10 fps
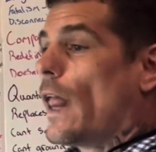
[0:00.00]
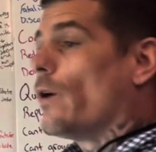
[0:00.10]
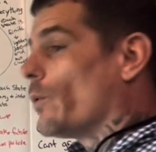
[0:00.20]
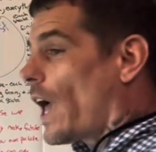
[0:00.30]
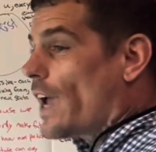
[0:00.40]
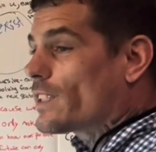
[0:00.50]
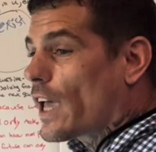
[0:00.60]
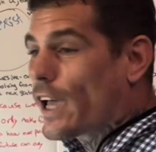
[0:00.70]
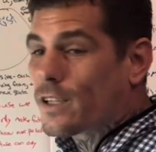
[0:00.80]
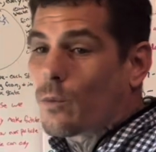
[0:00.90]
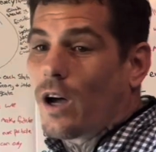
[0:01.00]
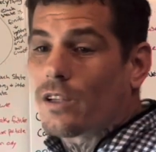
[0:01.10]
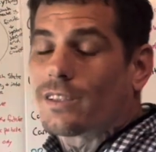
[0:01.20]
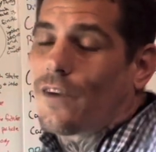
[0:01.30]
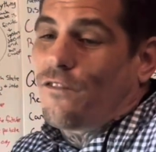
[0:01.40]
What I say is, well,
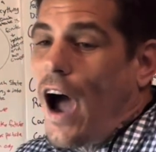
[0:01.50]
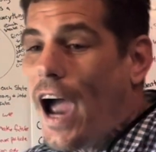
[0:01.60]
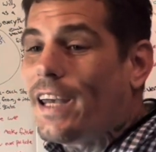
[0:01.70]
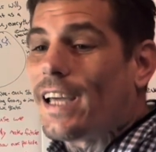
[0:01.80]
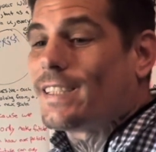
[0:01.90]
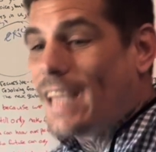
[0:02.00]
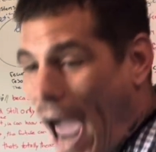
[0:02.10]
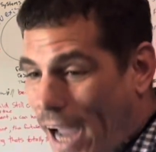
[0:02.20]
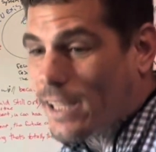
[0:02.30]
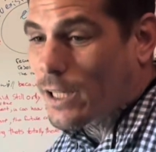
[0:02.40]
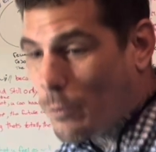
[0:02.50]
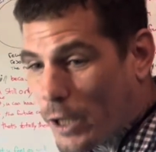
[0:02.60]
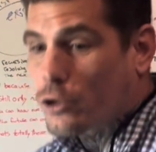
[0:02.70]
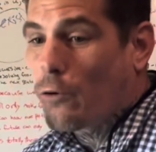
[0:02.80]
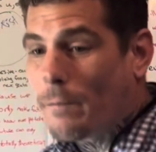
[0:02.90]
define exactly
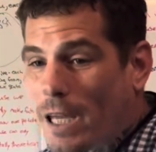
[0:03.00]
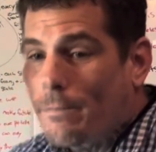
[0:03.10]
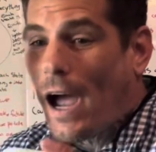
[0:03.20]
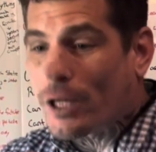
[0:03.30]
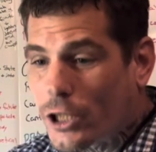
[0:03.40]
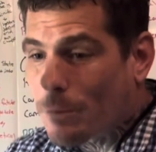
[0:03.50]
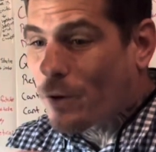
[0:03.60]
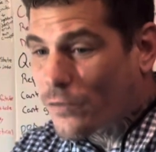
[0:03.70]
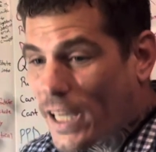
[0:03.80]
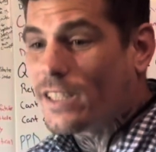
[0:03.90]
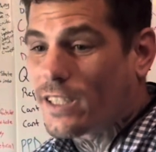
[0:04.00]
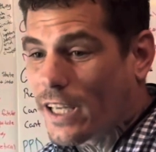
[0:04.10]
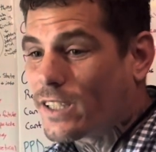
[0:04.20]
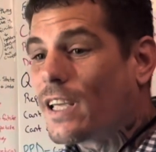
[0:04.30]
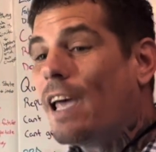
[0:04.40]
what you mean by ship of
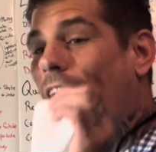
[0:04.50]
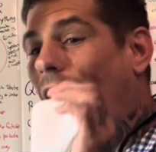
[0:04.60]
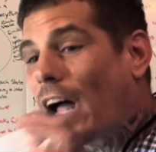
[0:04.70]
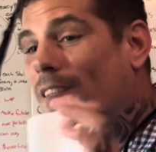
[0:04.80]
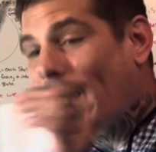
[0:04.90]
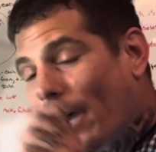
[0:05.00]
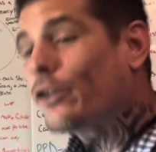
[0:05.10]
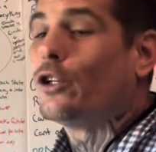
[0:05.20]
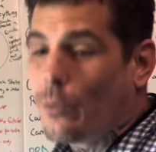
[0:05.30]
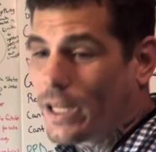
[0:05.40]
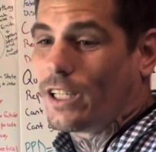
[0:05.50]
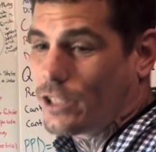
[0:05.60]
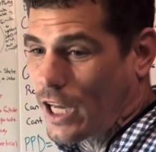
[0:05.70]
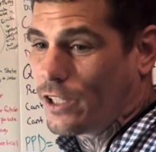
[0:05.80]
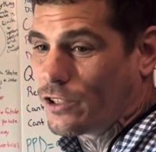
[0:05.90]
Theseus, and I'll tell you when it
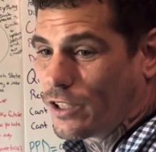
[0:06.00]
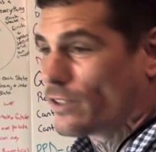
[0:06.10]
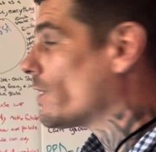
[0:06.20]
changes.